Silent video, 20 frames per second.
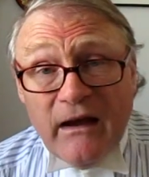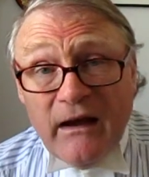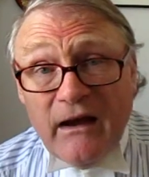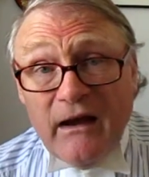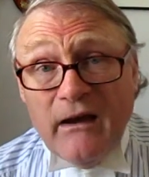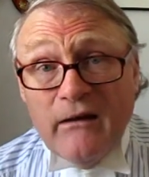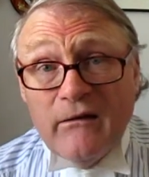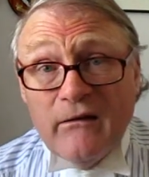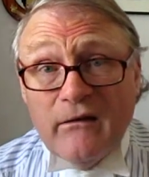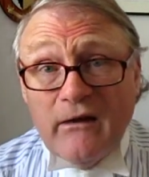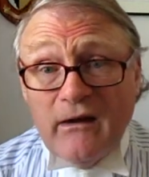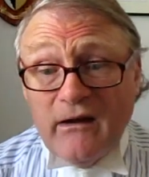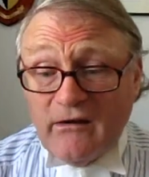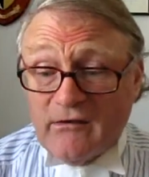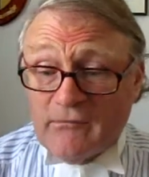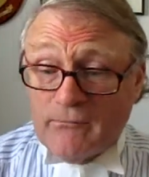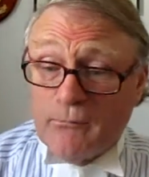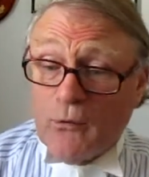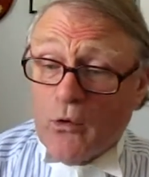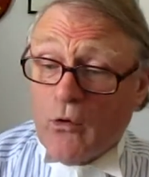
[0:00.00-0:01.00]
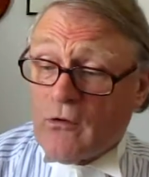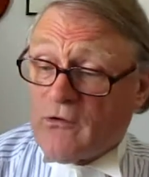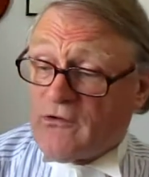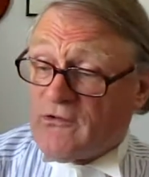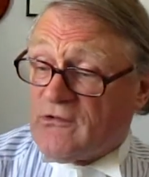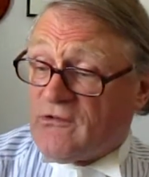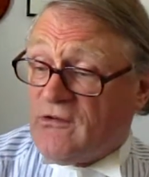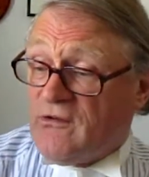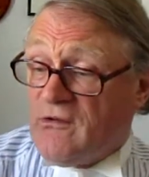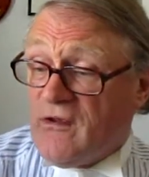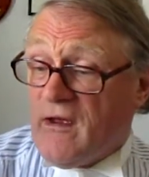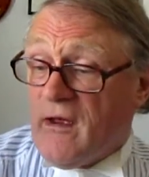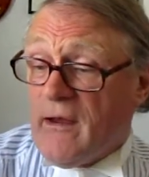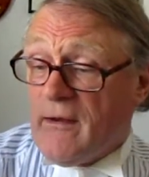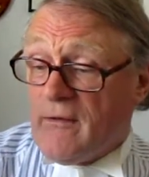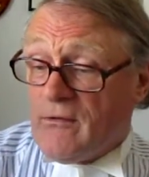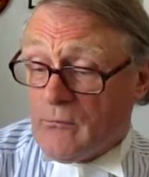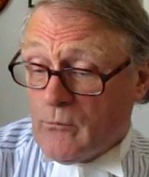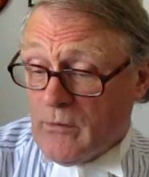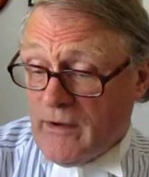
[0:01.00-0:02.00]
in these books
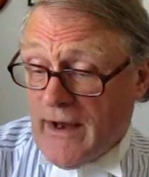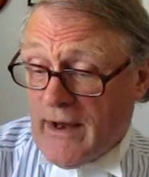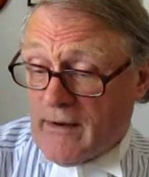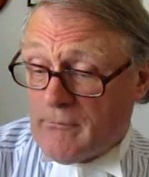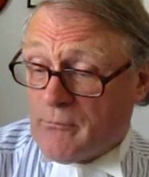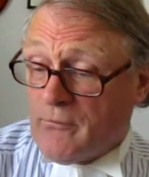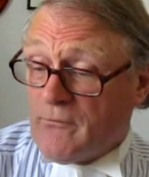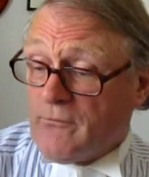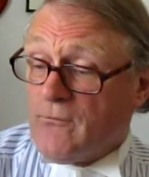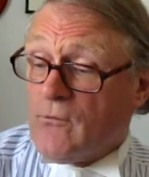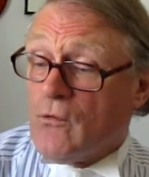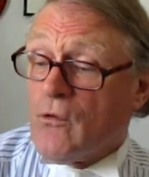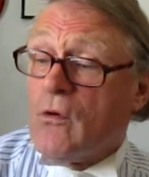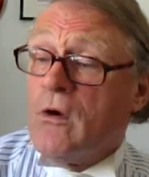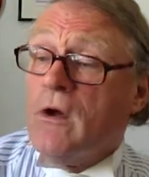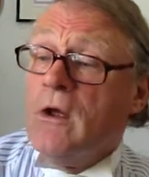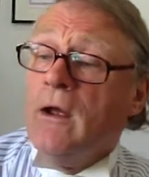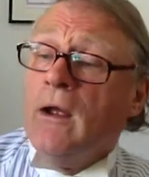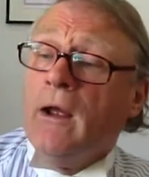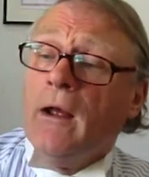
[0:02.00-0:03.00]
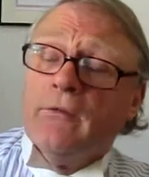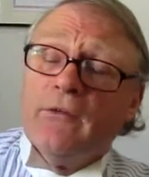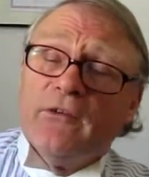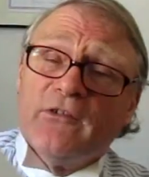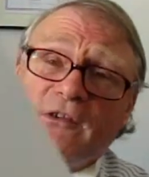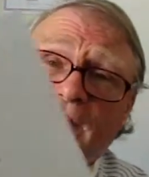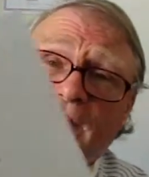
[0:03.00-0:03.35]
today than we had before. This